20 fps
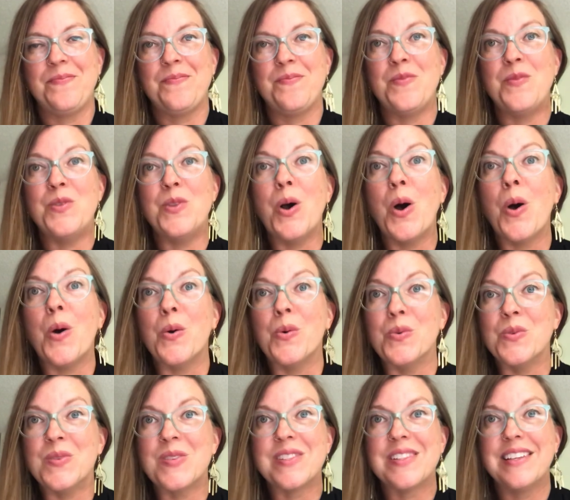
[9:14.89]

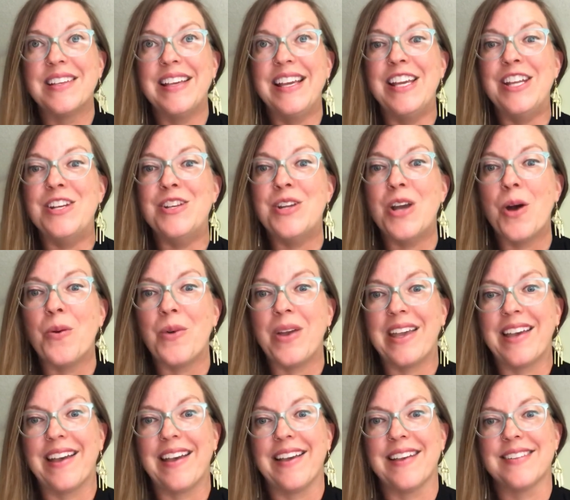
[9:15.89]
knows in
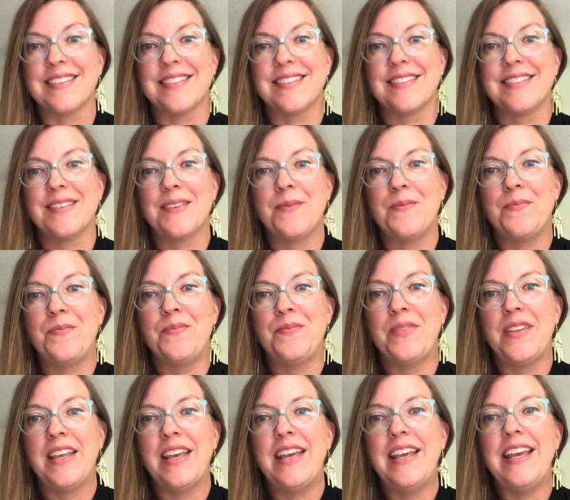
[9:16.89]
knowing us,
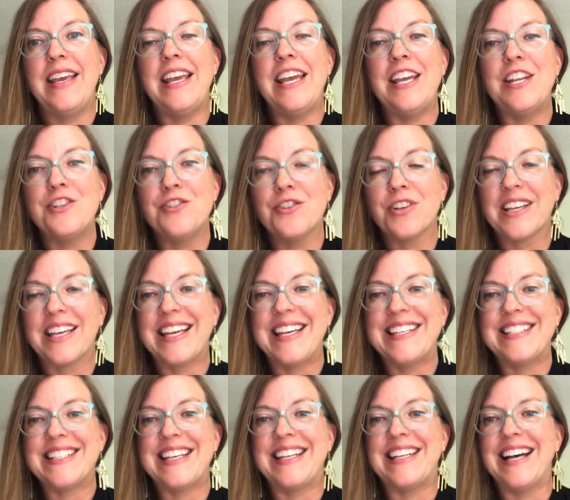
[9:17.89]

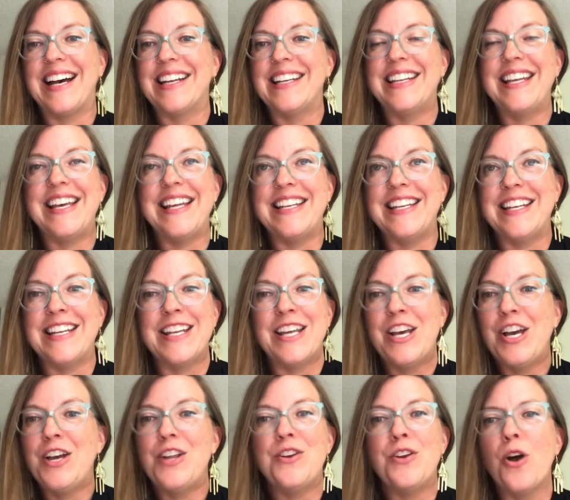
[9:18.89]
intricate and unhidden,
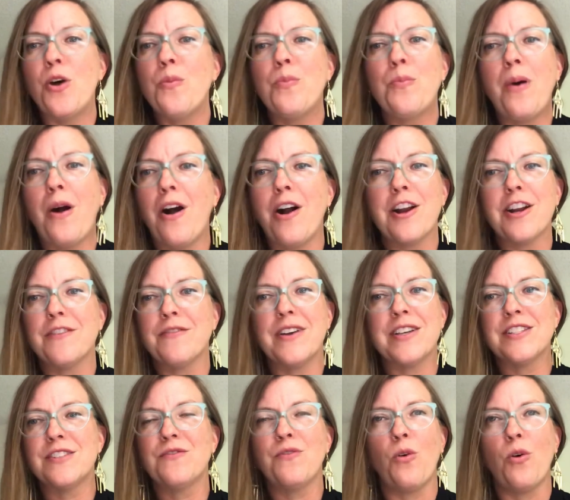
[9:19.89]
no part of
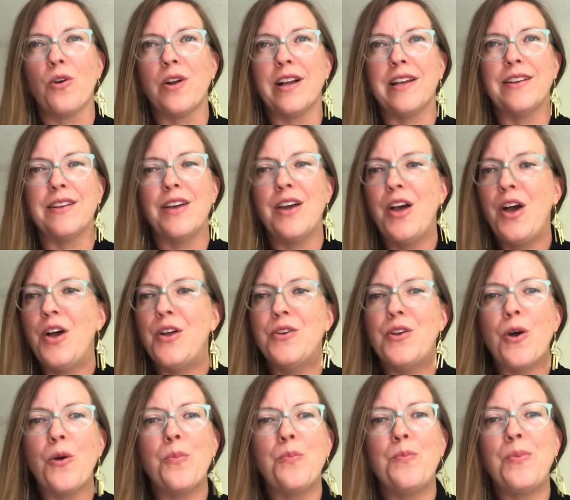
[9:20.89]
us foreign,
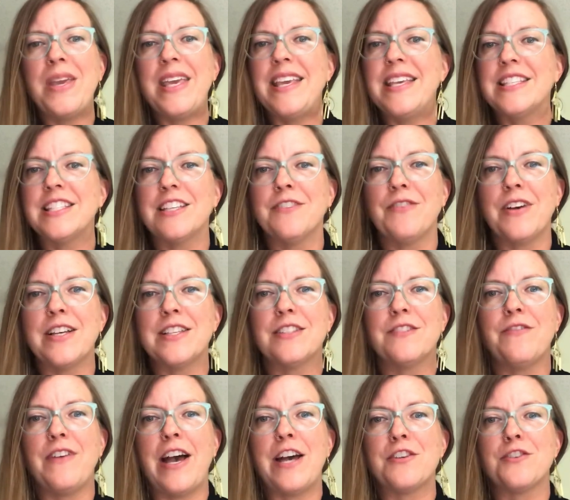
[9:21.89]
no piece of us
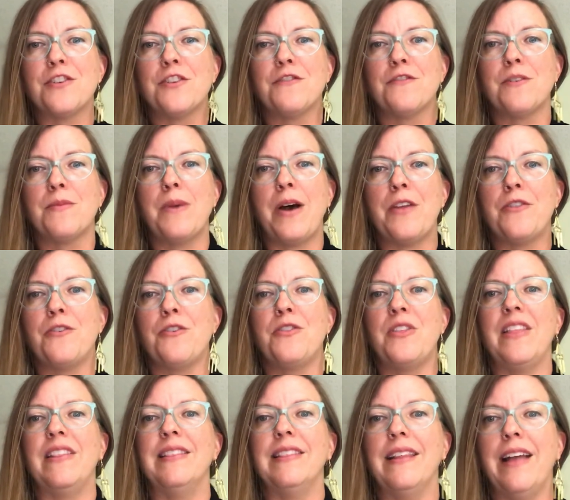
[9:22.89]
fashioned from other
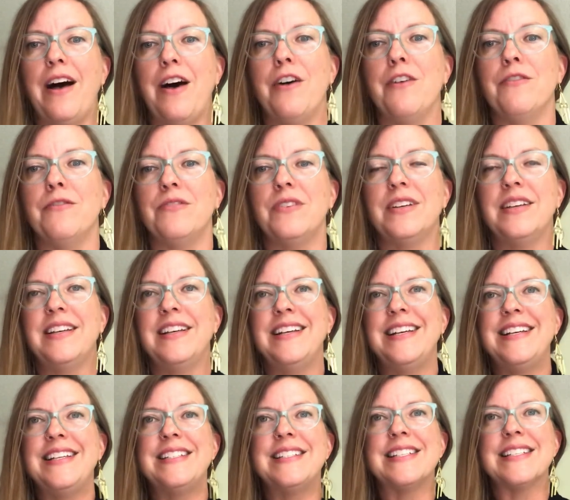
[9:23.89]
than love,
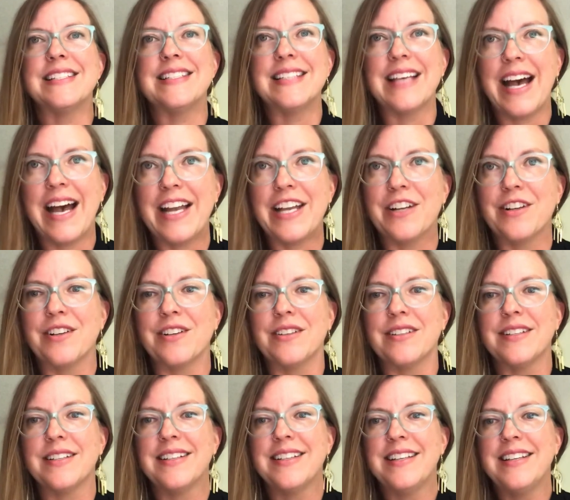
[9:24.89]
desired,
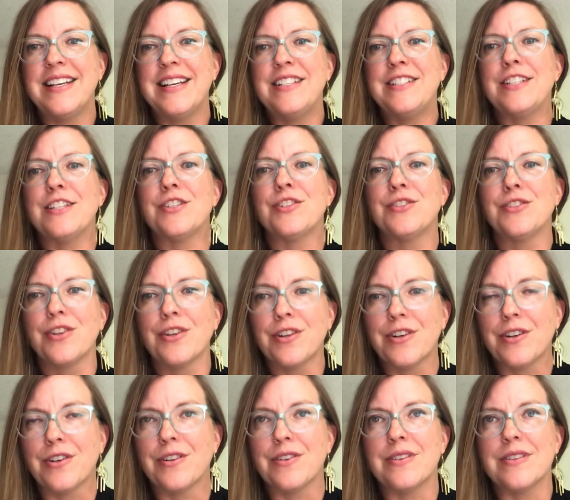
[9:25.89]

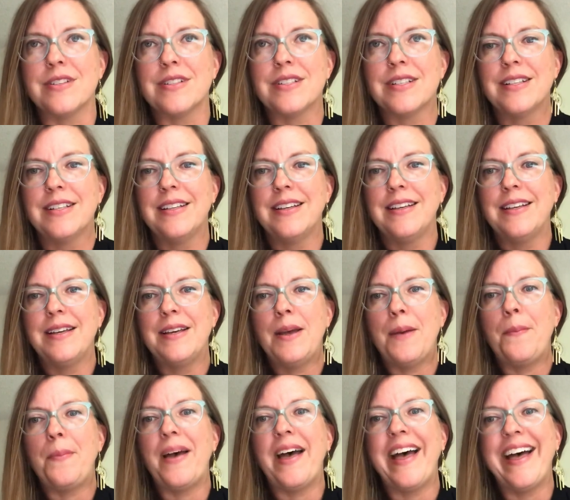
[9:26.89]
discerned,
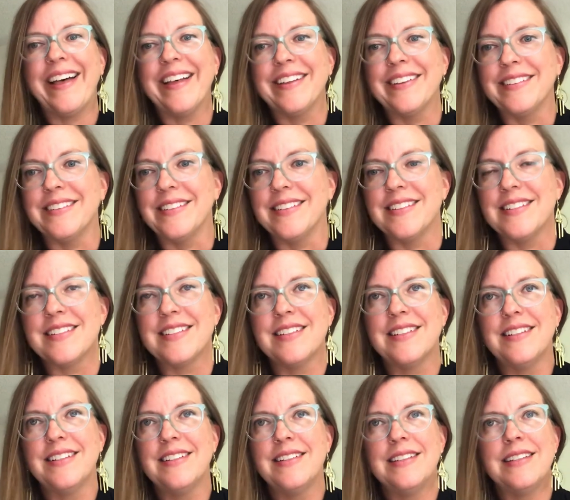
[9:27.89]
beheld
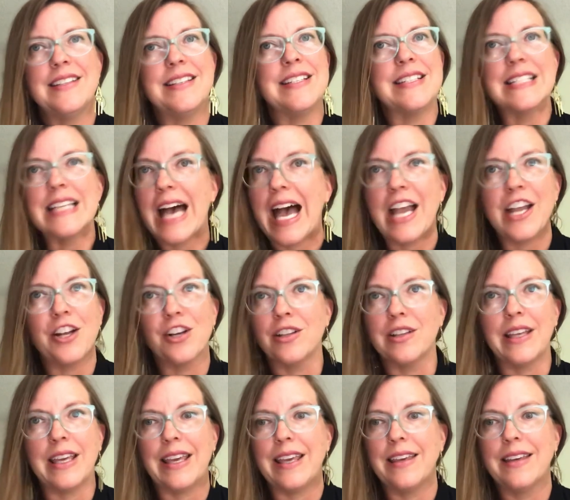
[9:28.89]

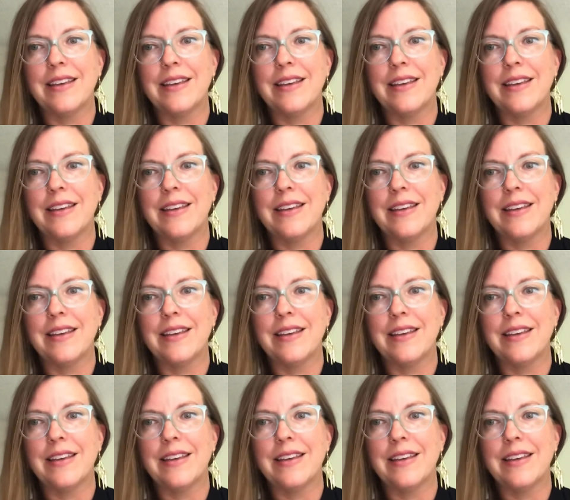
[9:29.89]
entirely,